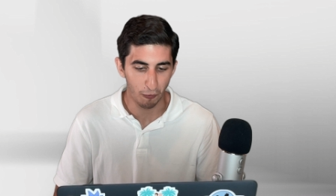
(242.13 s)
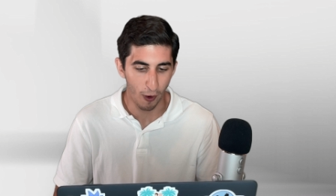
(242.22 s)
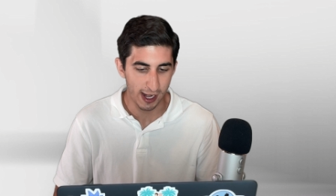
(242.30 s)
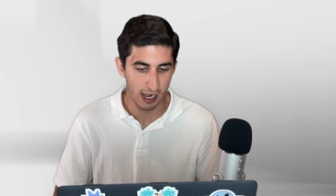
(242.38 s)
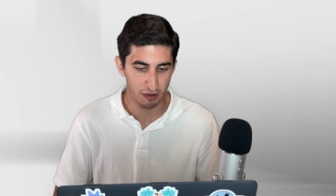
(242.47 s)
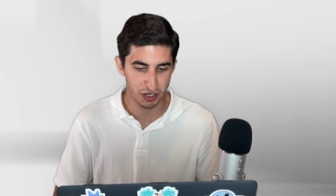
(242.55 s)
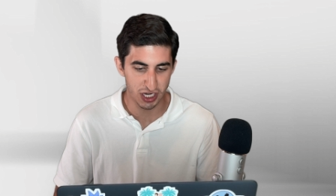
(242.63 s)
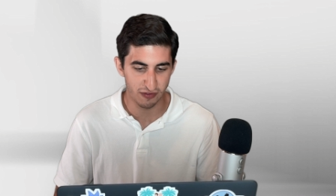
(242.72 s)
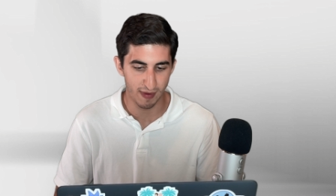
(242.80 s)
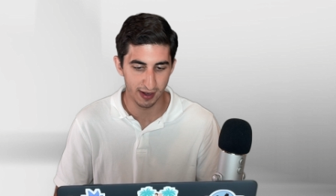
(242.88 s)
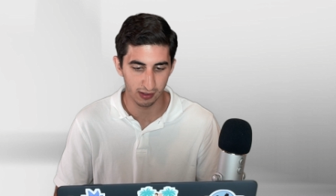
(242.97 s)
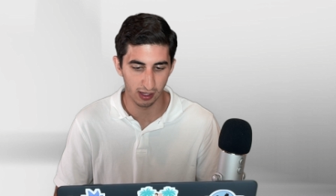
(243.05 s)
White House Chief
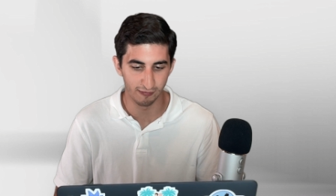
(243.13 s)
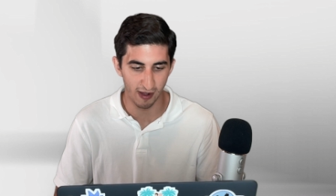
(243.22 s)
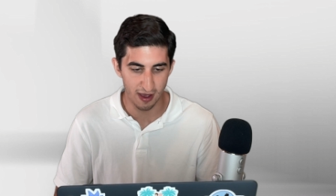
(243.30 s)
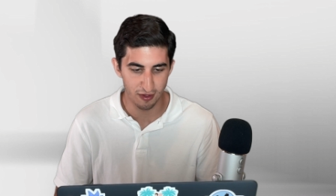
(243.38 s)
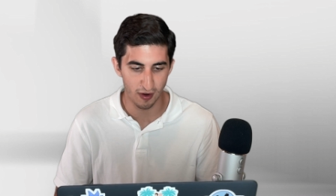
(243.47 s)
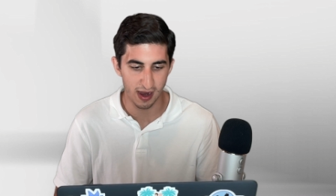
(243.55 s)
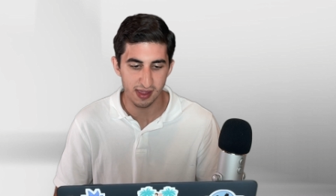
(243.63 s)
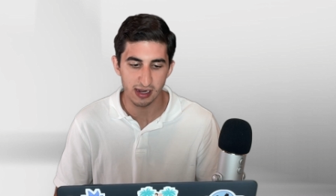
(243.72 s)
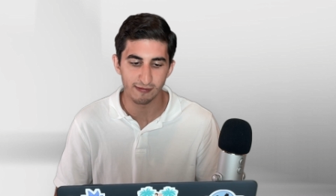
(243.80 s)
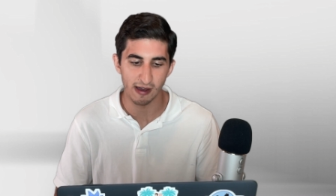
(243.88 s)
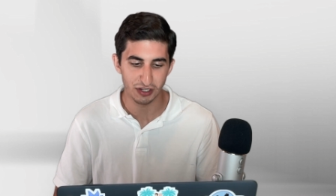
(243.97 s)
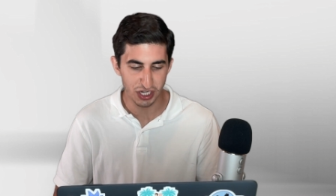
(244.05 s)
Medical Advisor Anthony
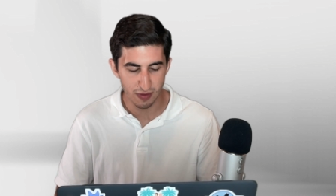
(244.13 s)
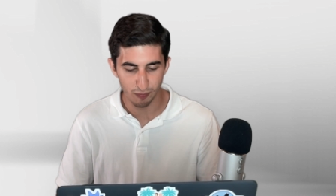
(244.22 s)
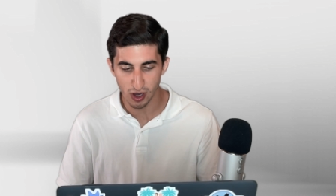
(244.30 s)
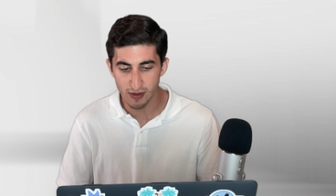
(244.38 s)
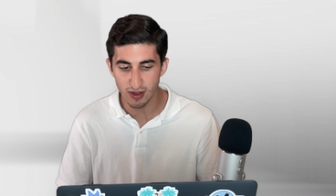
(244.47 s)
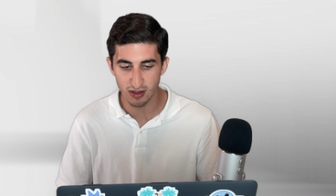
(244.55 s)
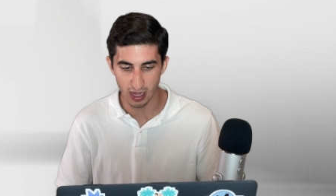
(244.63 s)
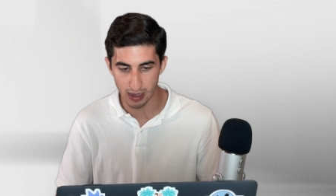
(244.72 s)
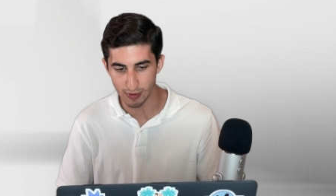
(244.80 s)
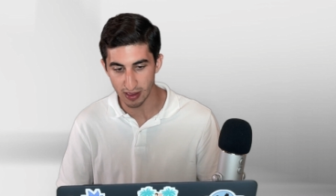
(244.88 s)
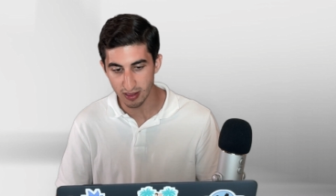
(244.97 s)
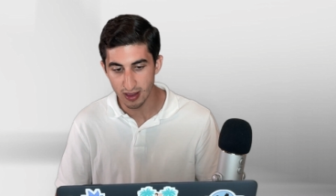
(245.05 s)
Fauci's previous
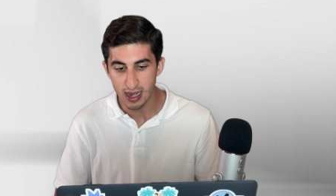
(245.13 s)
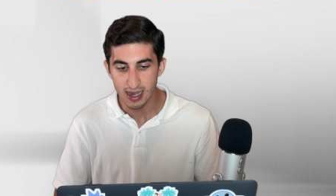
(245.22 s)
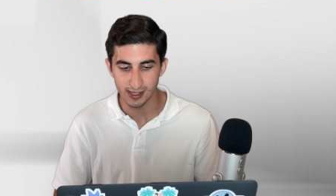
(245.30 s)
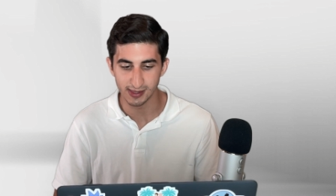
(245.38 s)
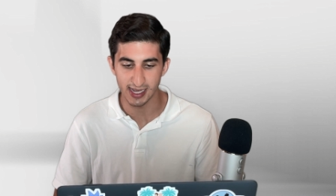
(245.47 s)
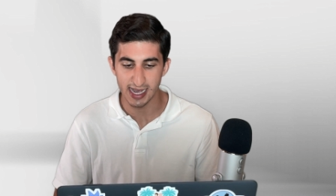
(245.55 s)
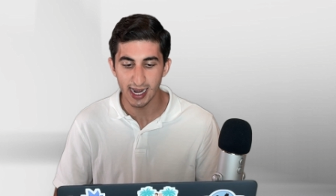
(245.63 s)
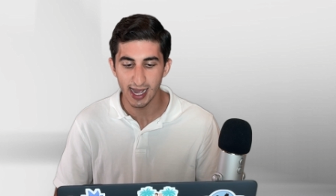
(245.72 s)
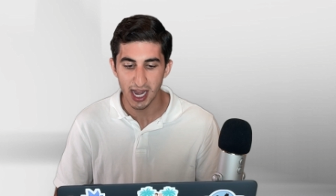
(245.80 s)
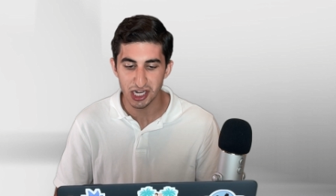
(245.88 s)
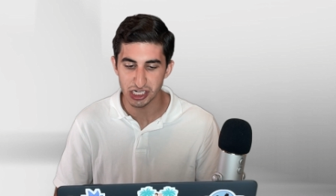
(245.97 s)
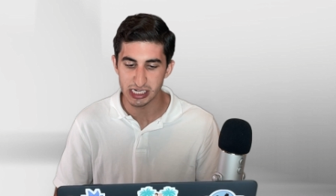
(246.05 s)
statements that the
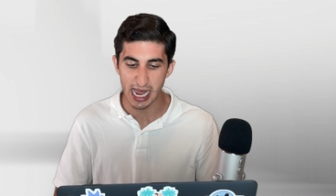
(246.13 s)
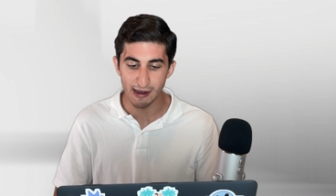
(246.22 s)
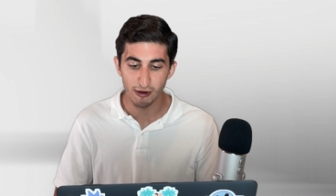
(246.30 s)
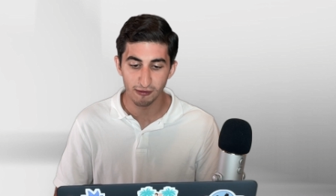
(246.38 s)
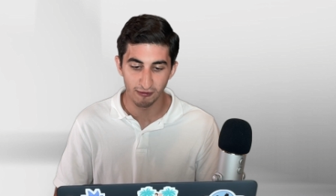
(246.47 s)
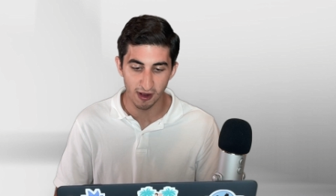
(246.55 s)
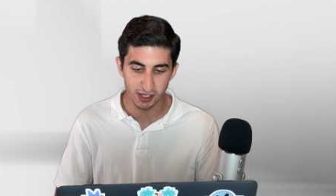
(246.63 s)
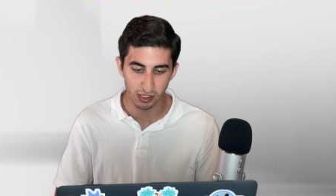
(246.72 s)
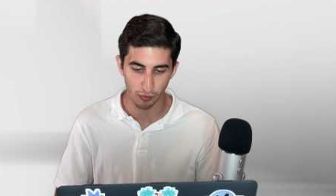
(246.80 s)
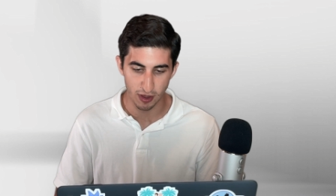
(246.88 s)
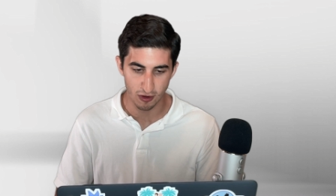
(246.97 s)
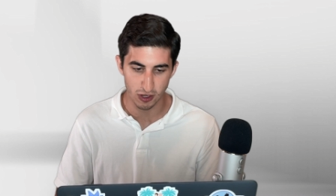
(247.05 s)
NIH never funded
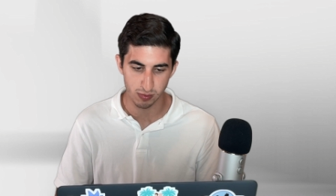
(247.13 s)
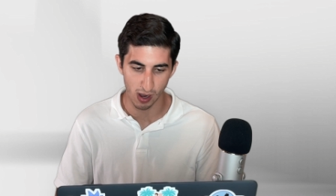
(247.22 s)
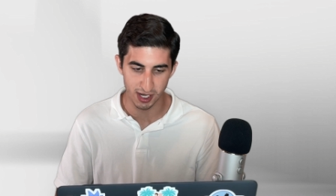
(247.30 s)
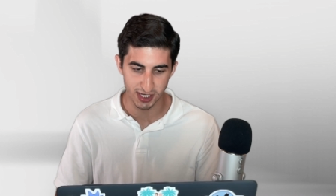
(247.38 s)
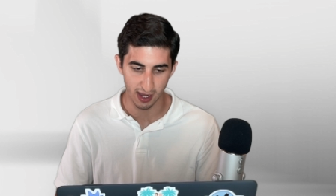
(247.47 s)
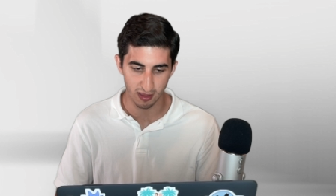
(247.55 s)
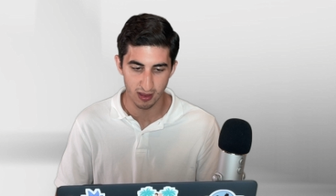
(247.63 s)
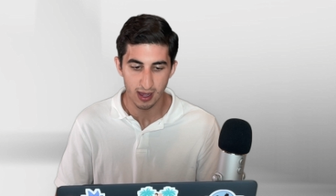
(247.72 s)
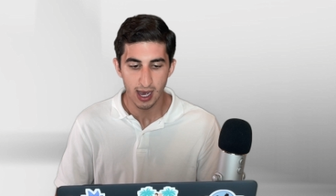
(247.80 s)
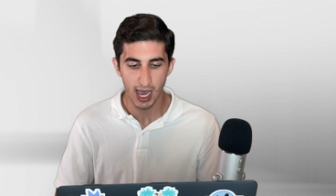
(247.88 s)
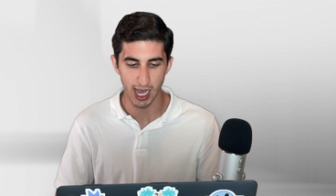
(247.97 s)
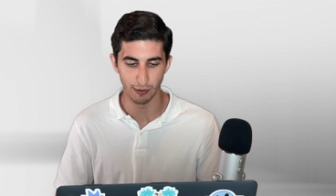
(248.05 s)
research projects
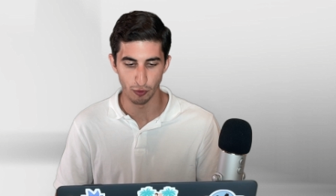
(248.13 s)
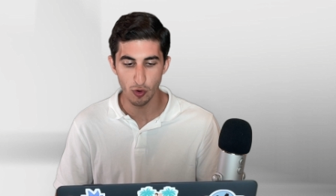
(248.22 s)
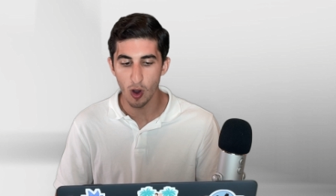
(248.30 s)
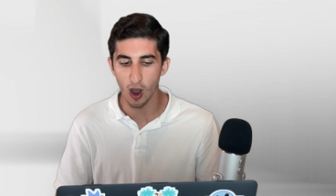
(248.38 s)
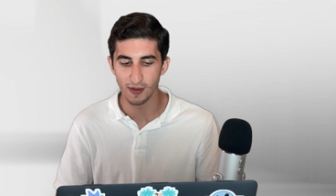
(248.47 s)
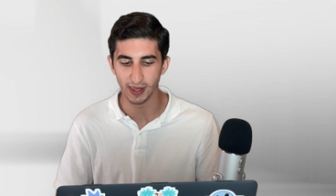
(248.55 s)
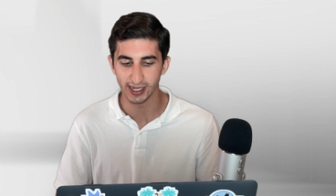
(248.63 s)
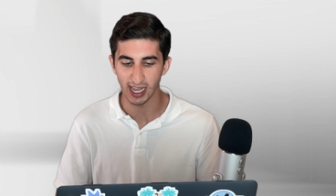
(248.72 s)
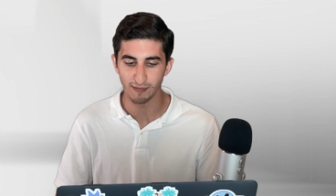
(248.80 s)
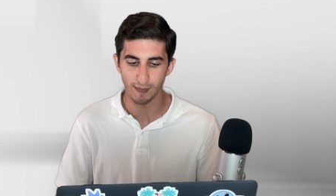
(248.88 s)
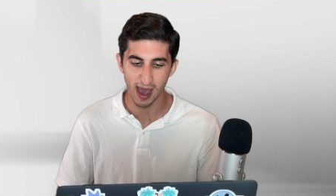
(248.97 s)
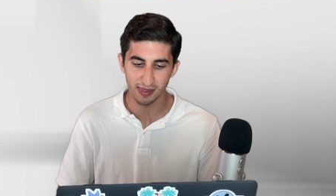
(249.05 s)
in Wuhan that gave
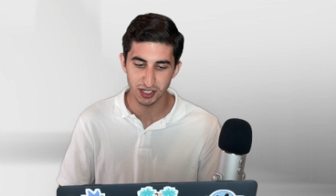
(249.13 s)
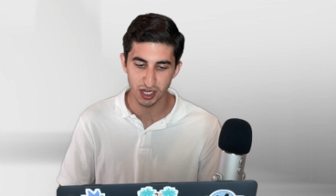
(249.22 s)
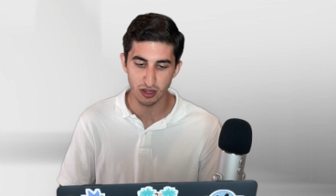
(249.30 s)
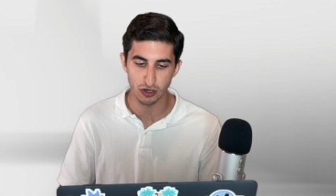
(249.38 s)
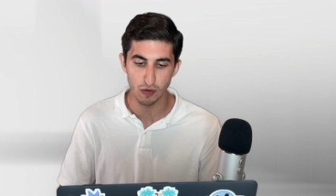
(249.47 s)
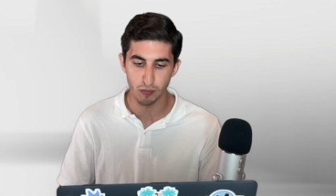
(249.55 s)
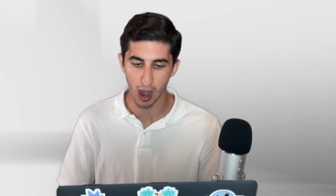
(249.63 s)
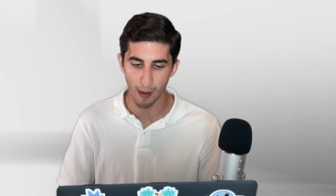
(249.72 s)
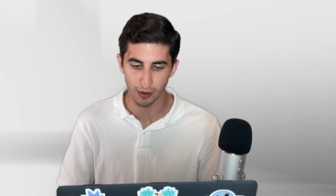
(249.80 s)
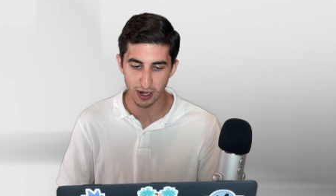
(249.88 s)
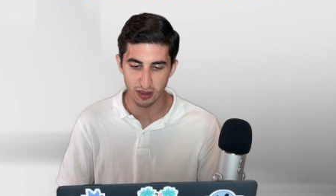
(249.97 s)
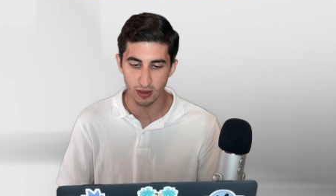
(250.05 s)
pathogens new
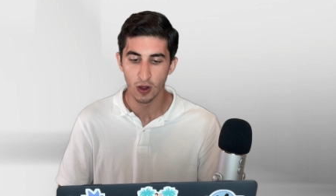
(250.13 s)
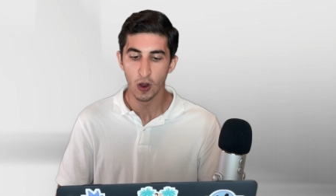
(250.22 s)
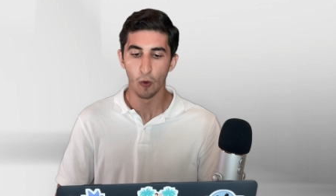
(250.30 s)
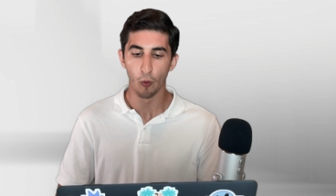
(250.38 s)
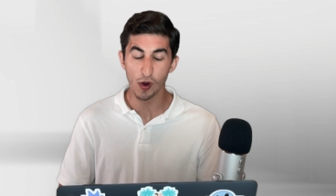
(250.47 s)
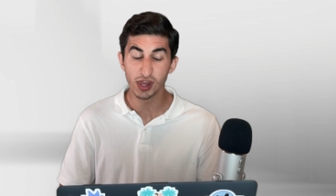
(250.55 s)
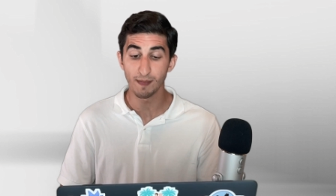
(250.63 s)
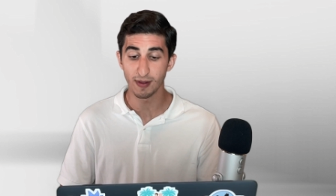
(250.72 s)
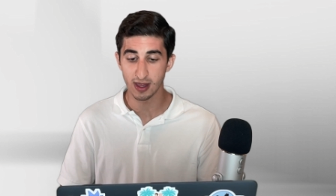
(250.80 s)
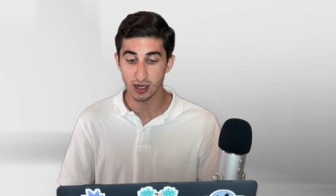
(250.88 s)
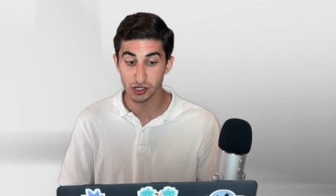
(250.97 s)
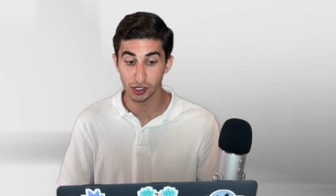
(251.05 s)
properties with the
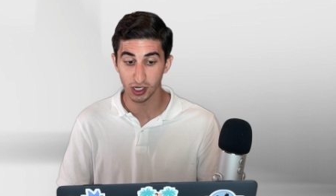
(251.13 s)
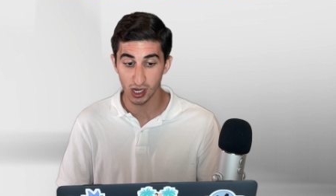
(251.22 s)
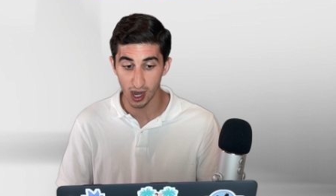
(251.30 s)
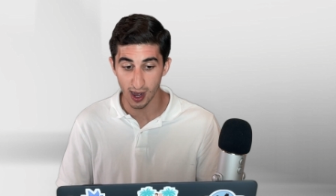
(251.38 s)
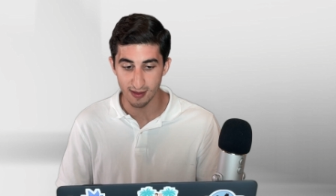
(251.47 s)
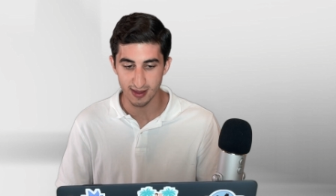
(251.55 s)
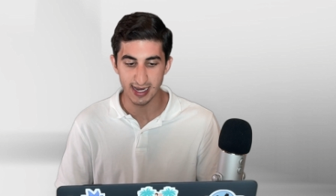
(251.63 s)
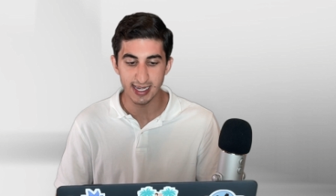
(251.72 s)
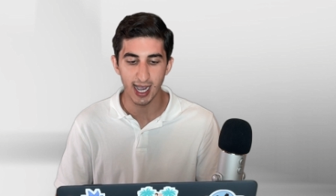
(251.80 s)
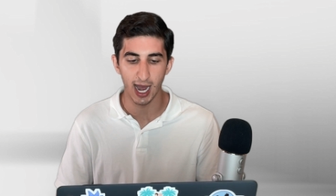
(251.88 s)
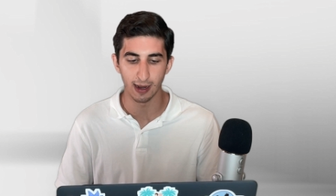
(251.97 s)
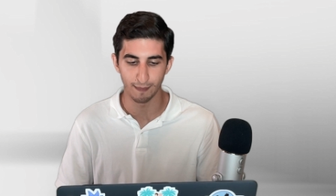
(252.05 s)
potential to cause any
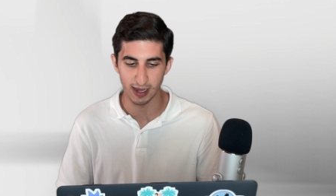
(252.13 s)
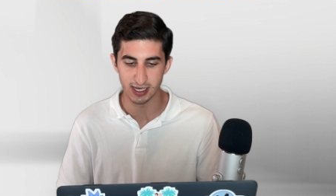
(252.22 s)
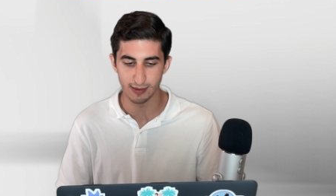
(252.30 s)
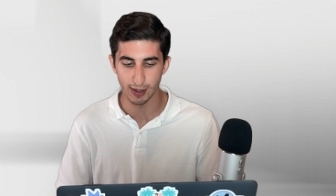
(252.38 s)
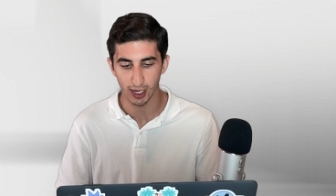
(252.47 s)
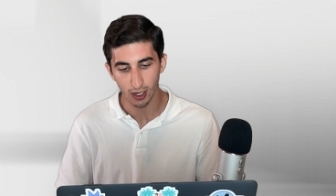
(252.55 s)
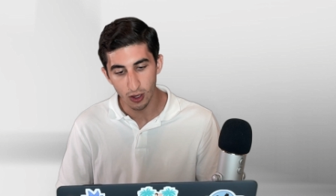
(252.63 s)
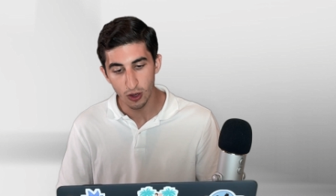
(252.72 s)
kind of pandemic,